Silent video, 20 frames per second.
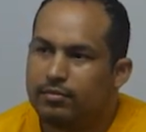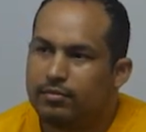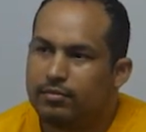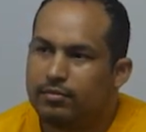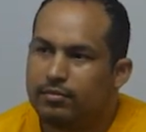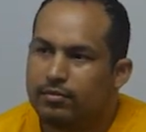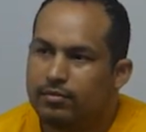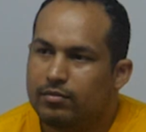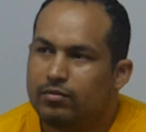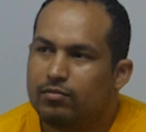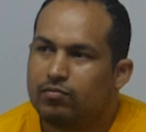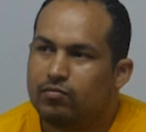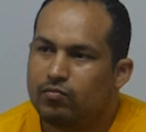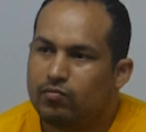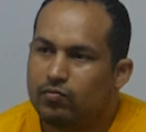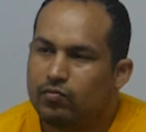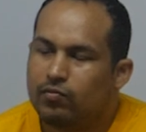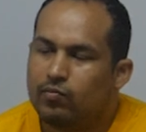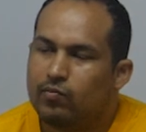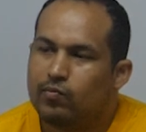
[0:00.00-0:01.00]

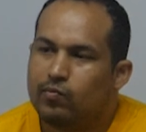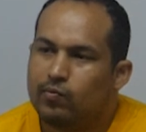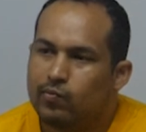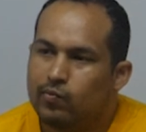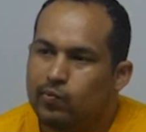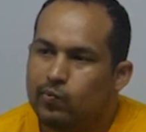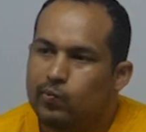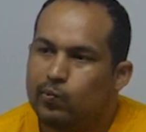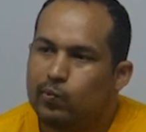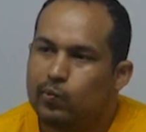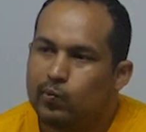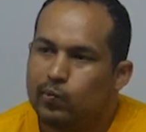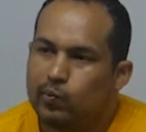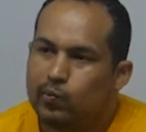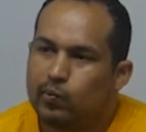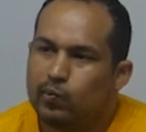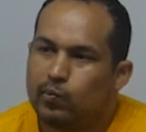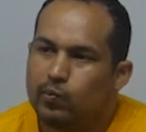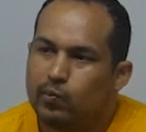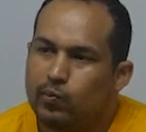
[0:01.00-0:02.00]

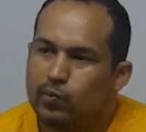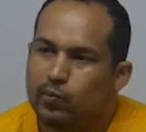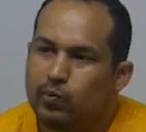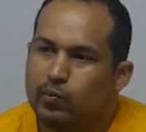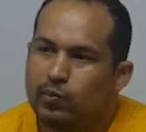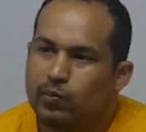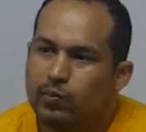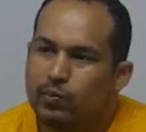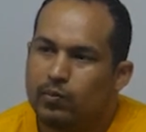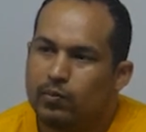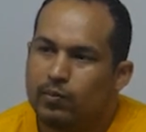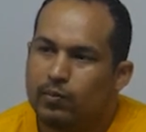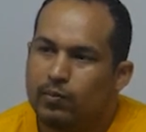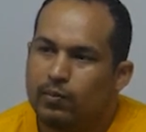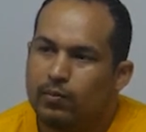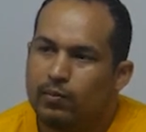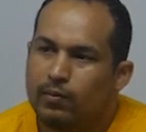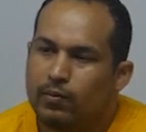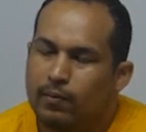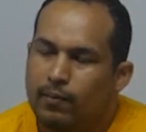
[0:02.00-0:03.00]

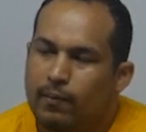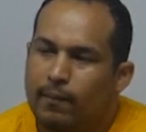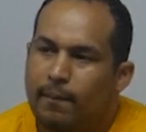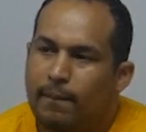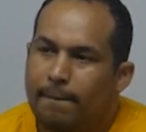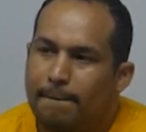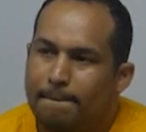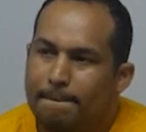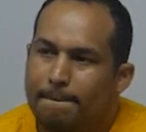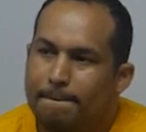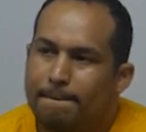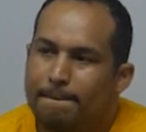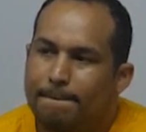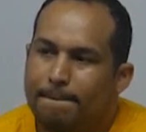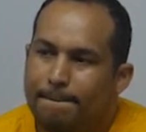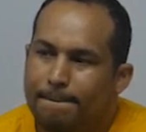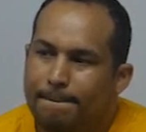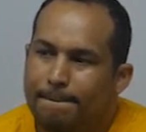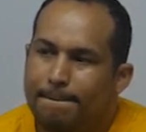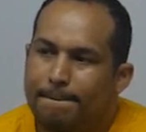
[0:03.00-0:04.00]

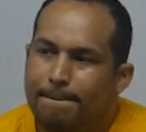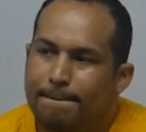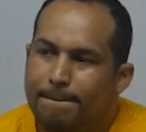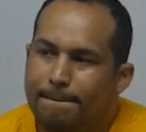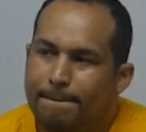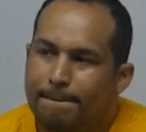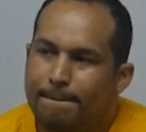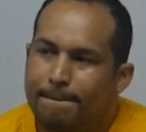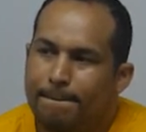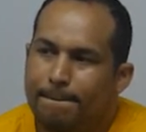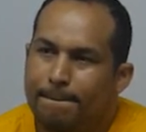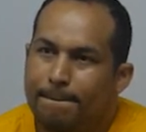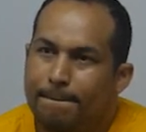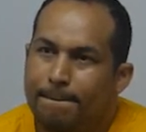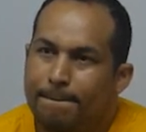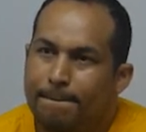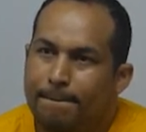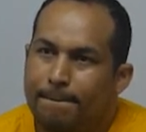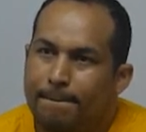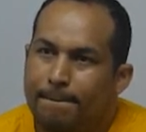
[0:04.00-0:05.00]

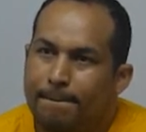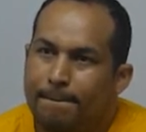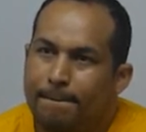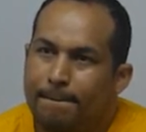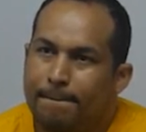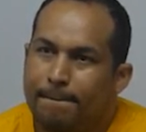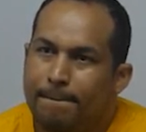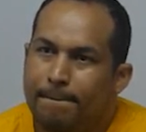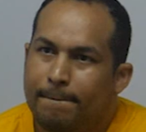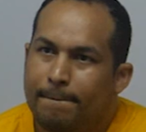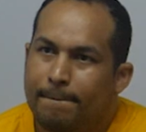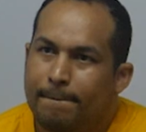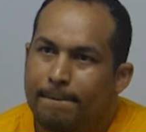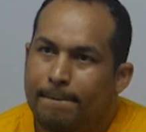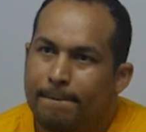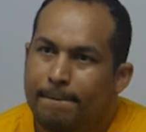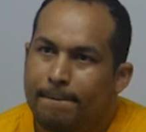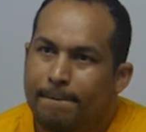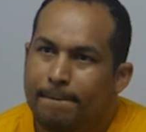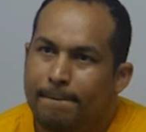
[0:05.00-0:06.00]

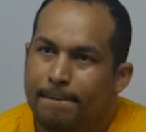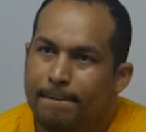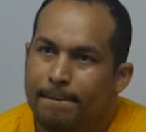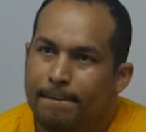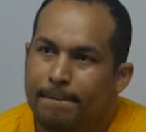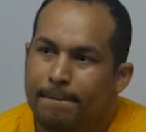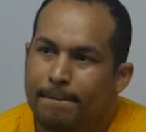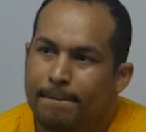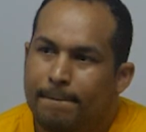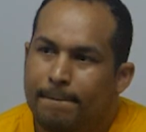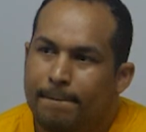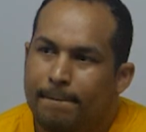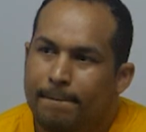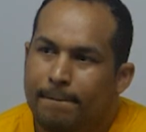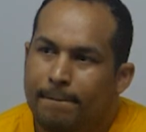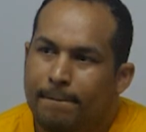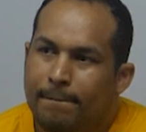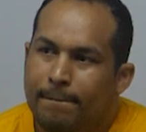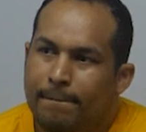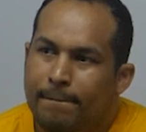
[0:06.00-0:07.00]

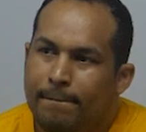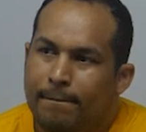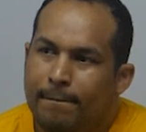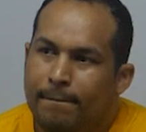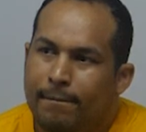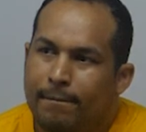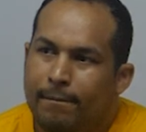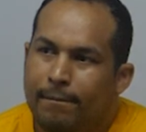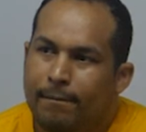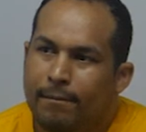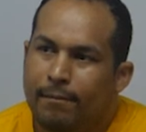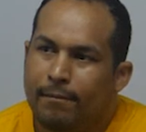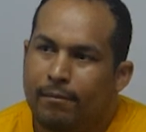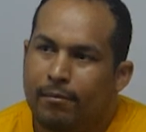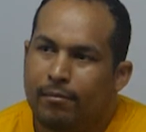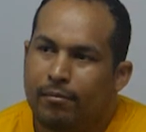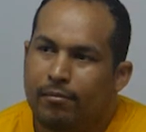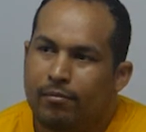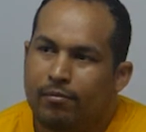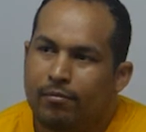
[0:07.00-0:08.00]
This person isn't speaking.